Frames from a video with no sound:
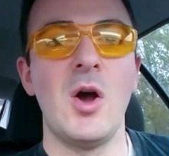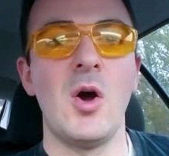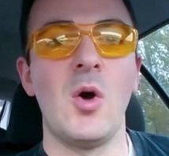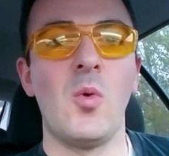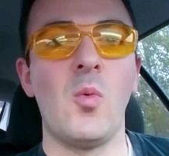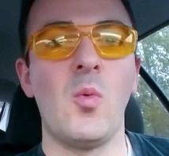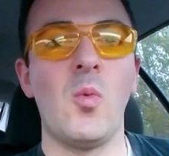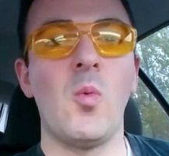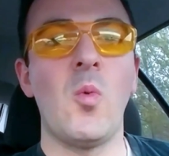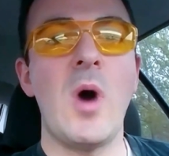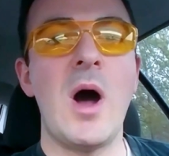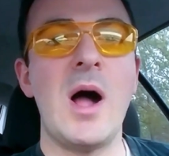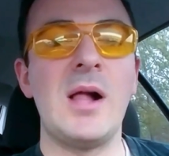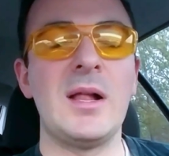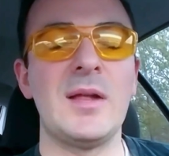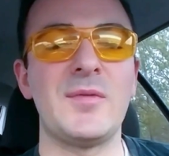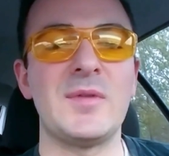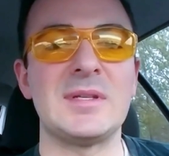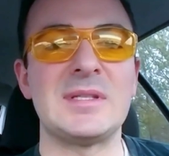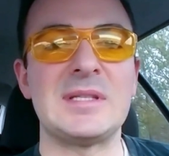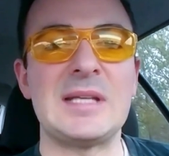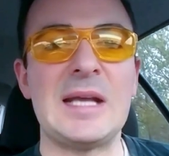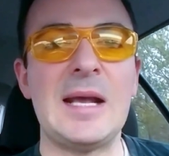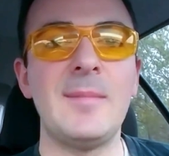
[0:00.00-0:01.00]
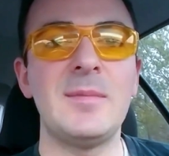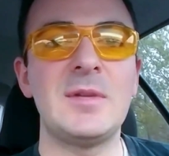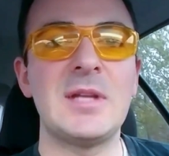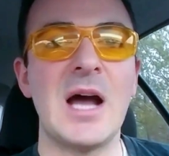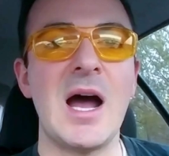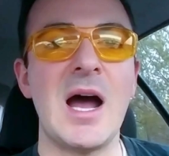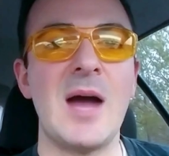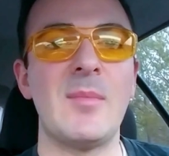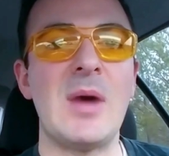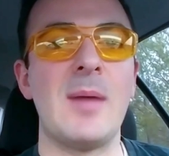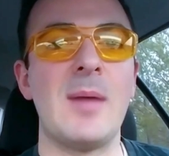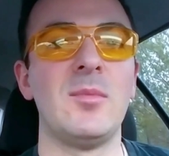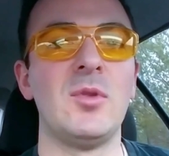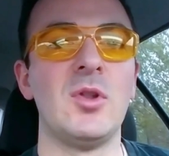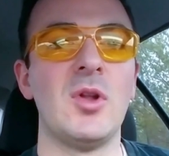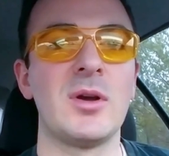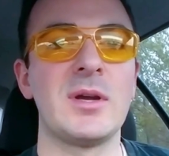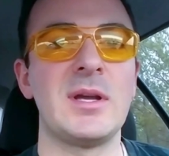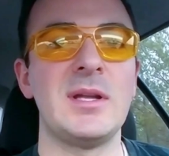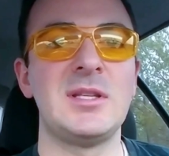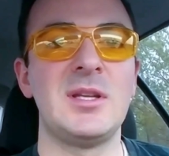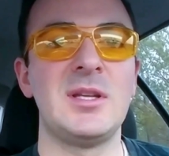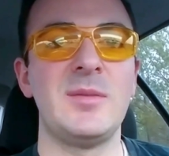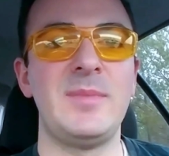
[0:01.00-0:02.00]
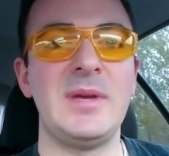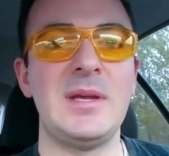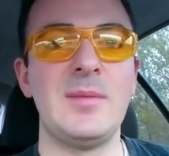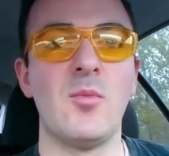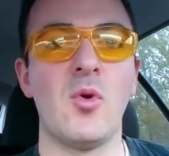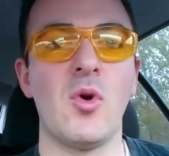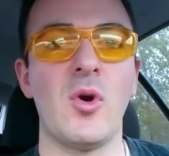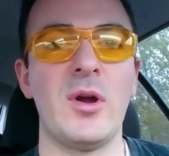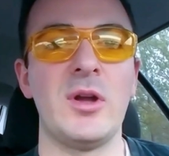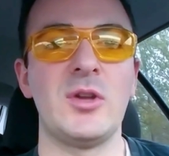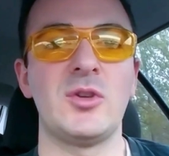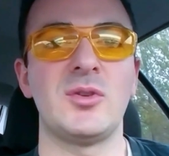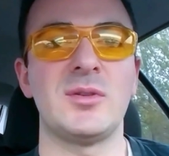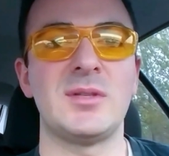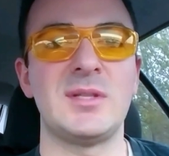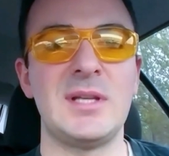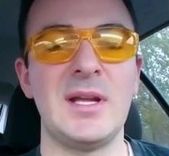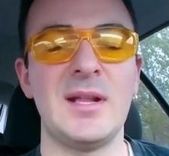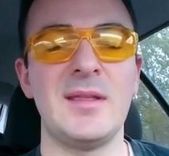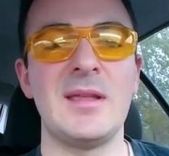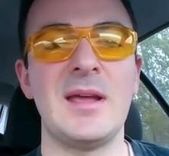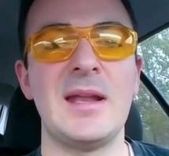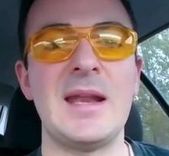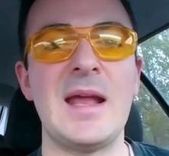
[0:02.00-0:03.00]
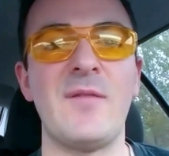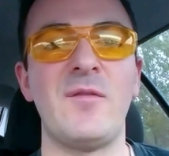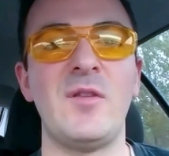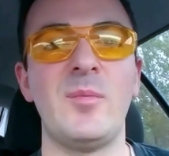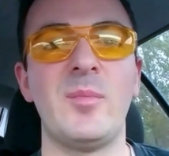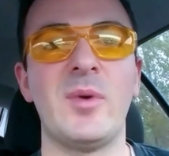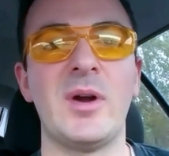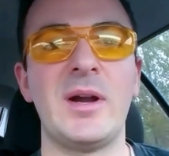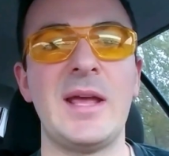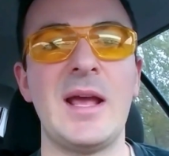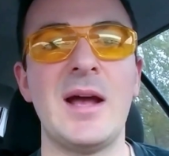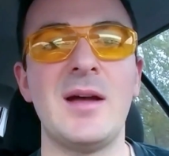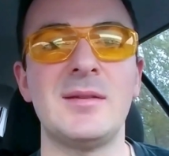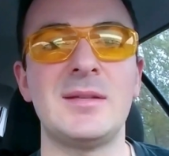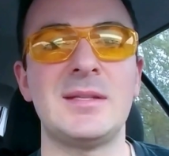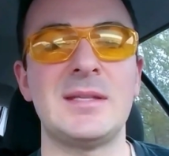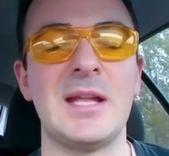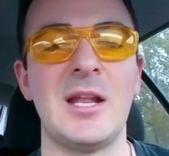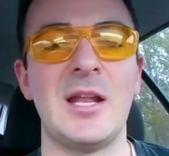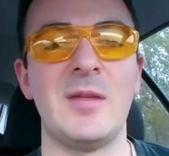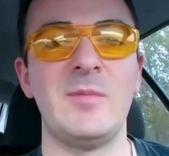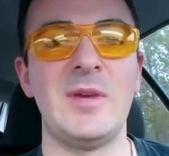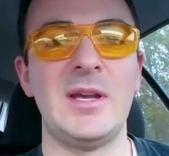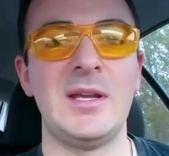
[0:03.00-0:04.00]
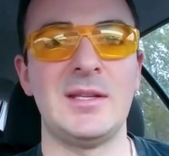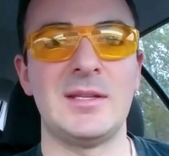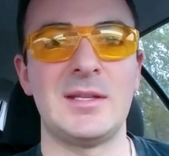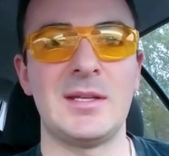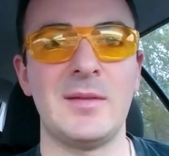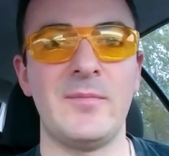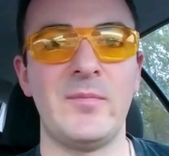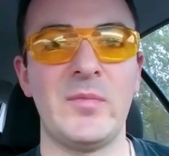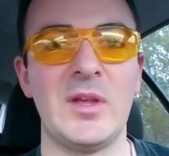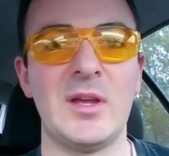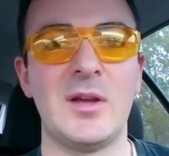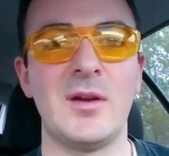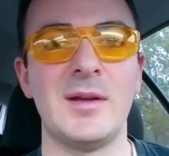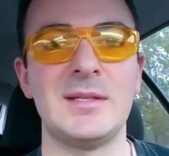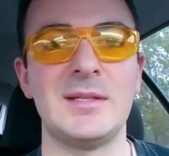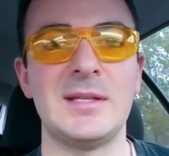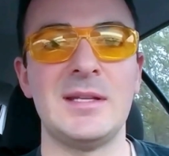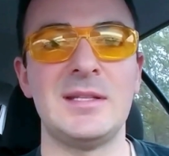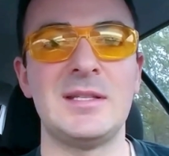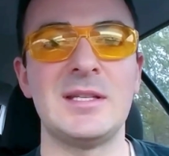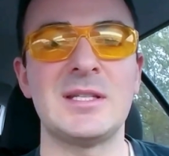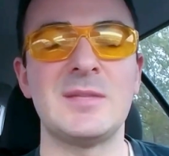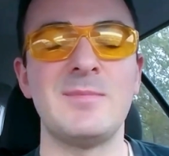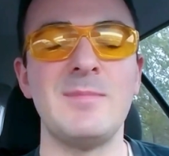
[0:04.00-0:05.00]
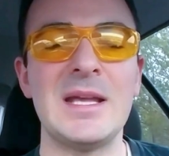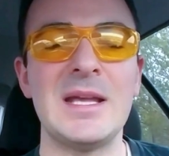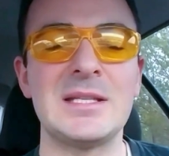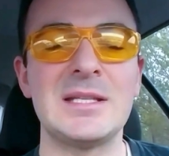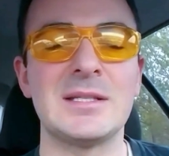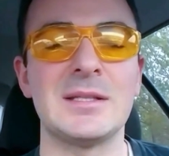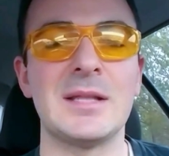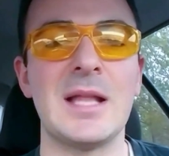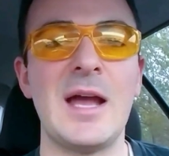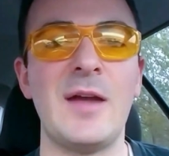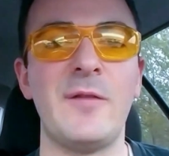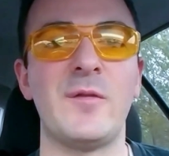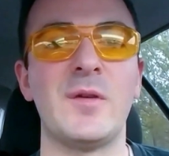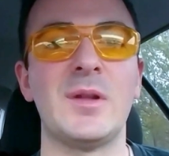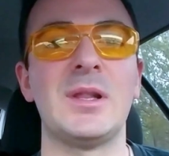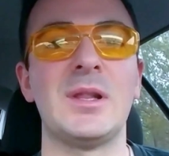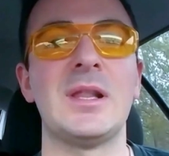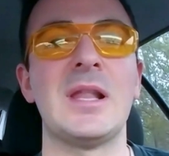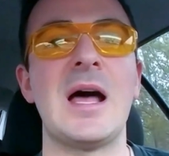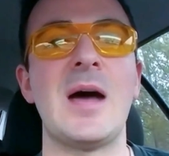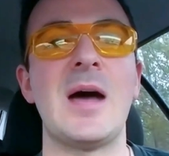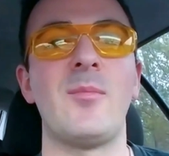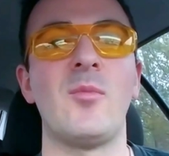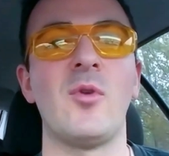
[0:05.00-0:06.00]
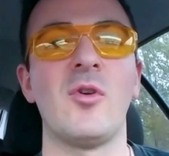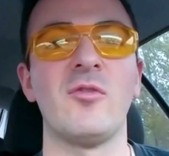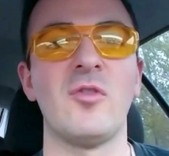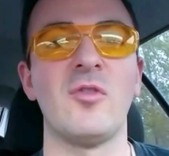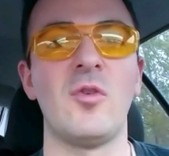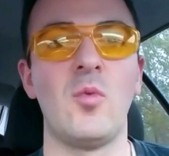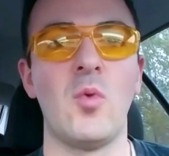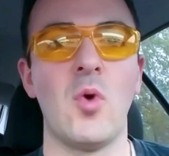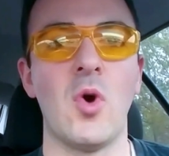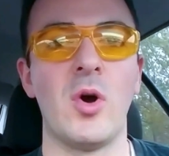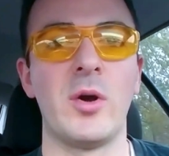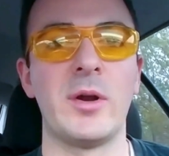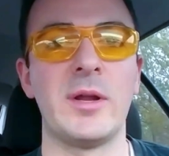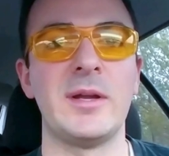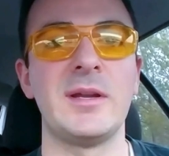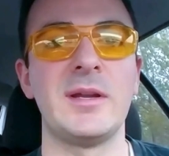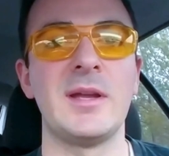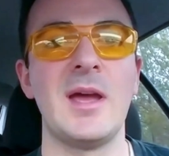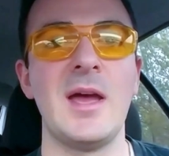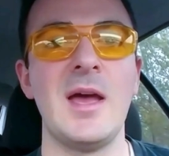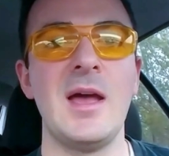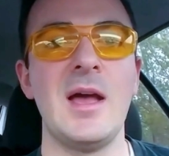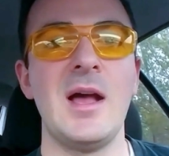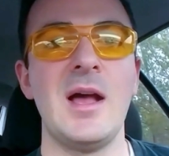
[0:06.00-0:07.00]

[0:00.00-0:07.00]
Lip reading: While at the same time, I'm looking to be more interesting than everybody else that I meet, because it just makes life a lot more rewarding.